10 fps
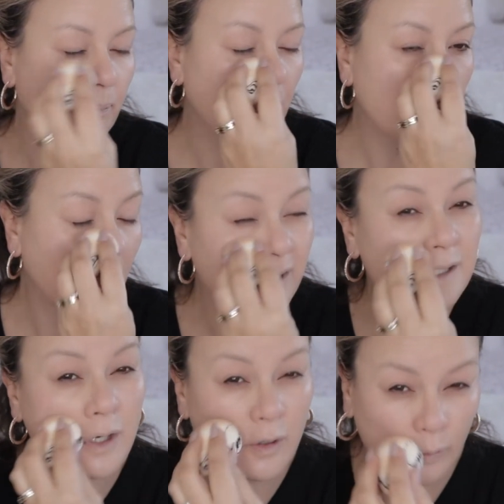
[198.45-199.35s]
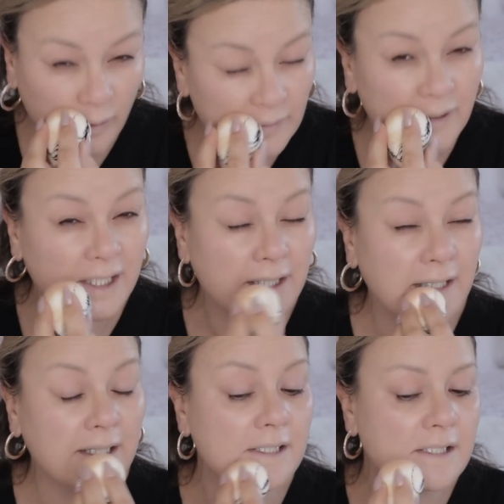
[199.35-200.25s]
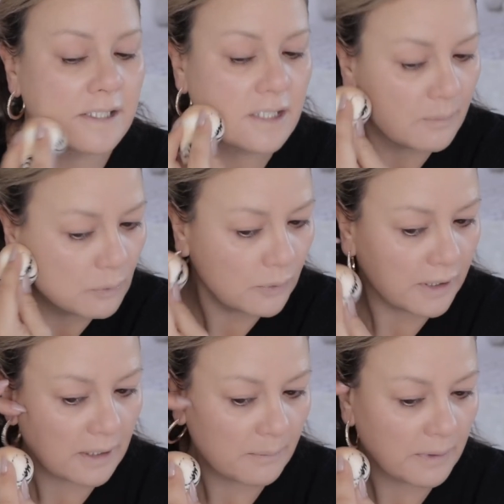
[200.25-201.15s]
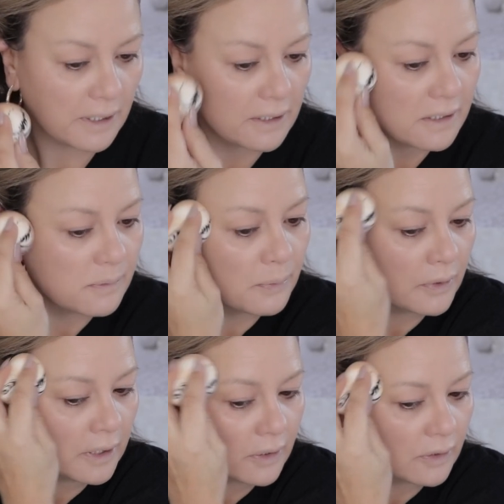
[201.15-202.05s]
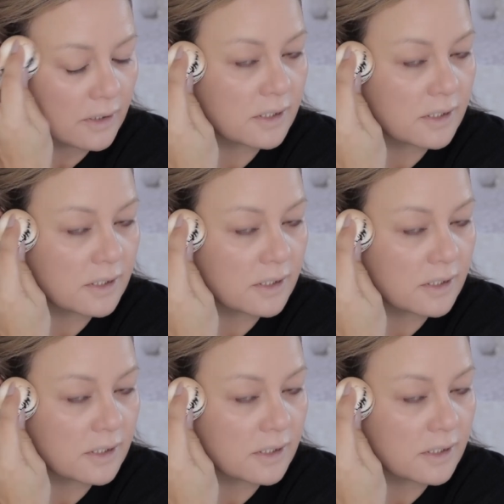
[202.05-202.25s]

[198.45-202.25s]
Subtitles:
not as long wearing again as the Double Wear, but it is pretty good.